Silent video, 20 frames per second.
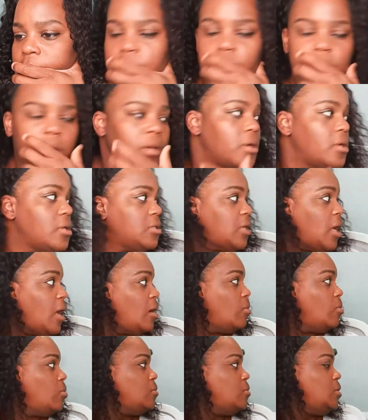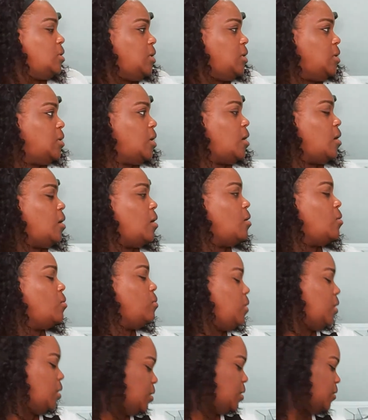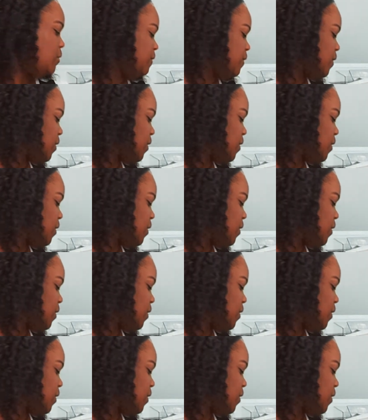because I will need how many of